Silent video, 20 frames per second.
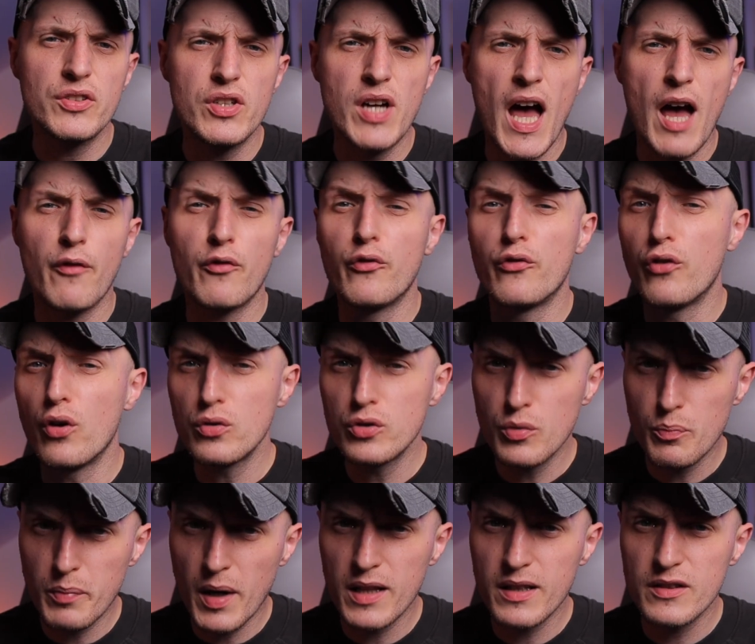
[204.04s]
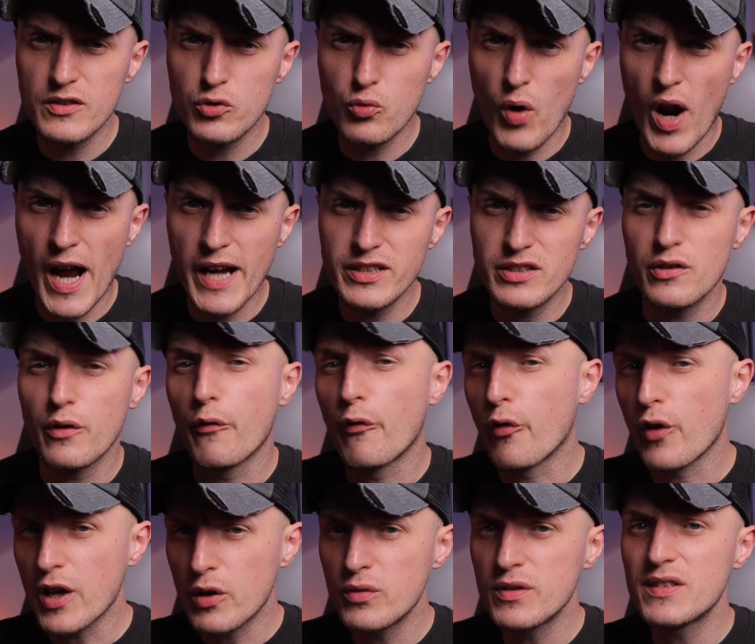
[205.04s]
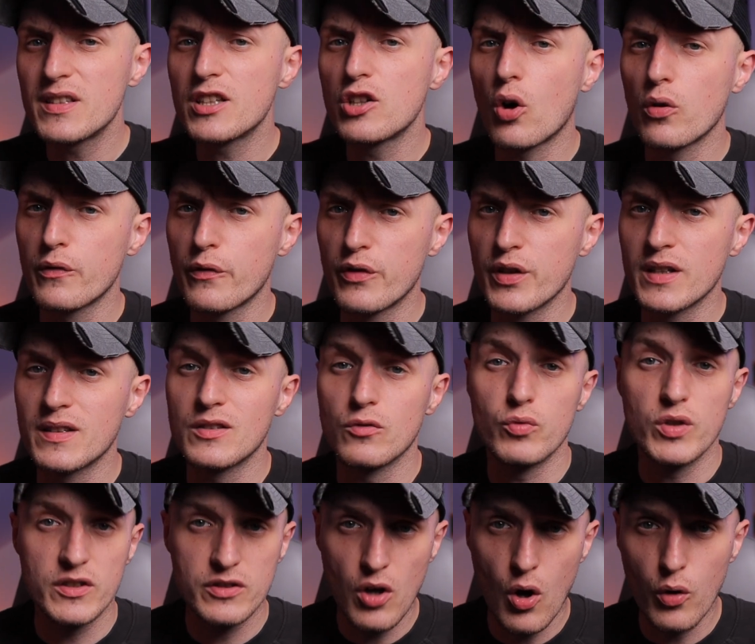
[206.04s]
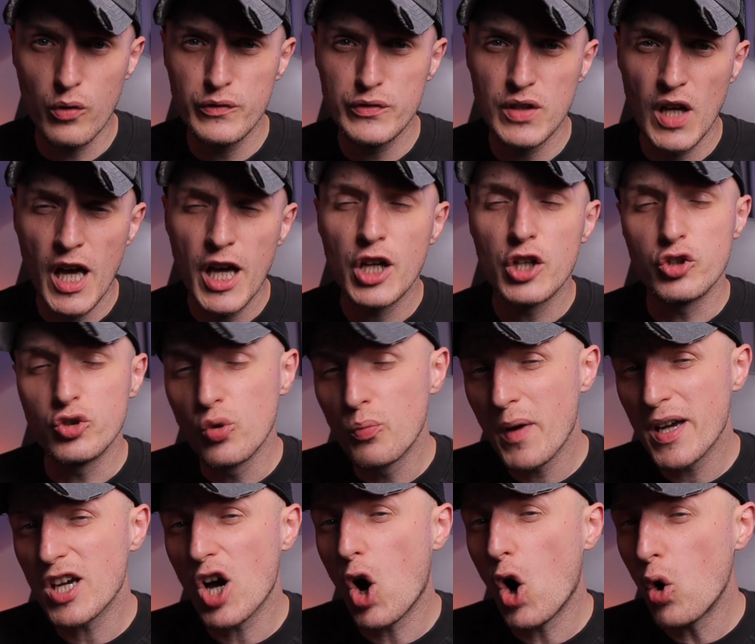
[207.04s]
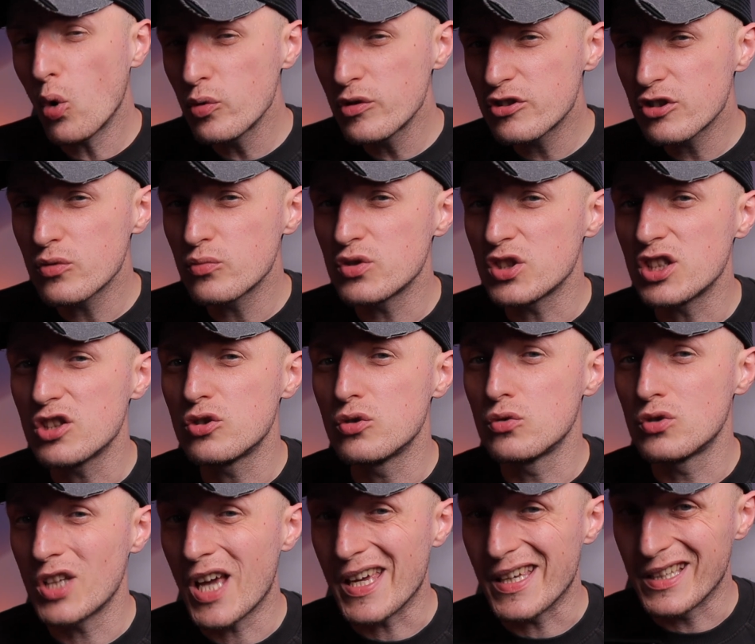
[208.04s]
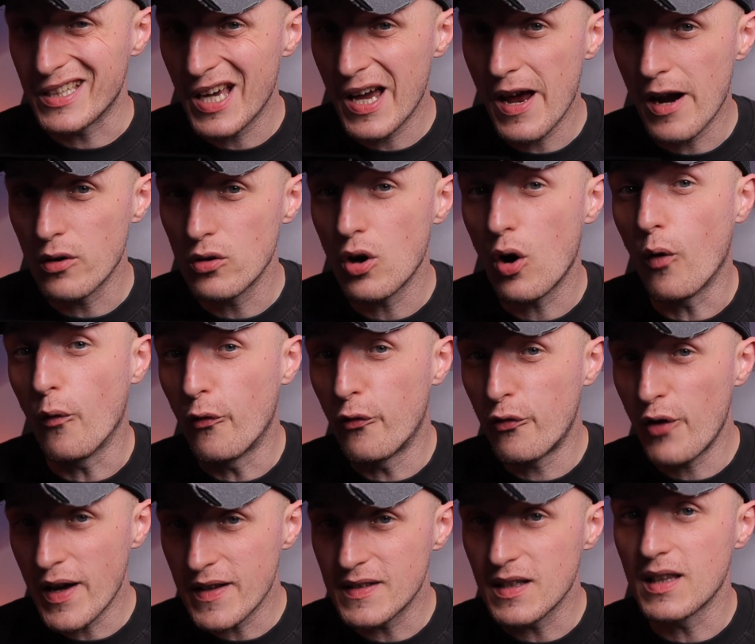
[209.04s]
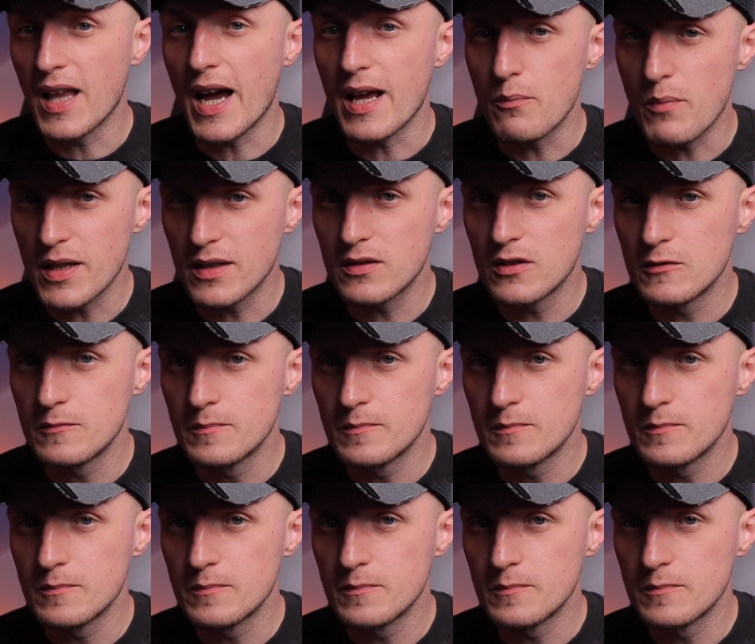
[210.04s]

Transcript: you have volume balance right, frequency conflicts resolved, you may also need to take care of phase alignment.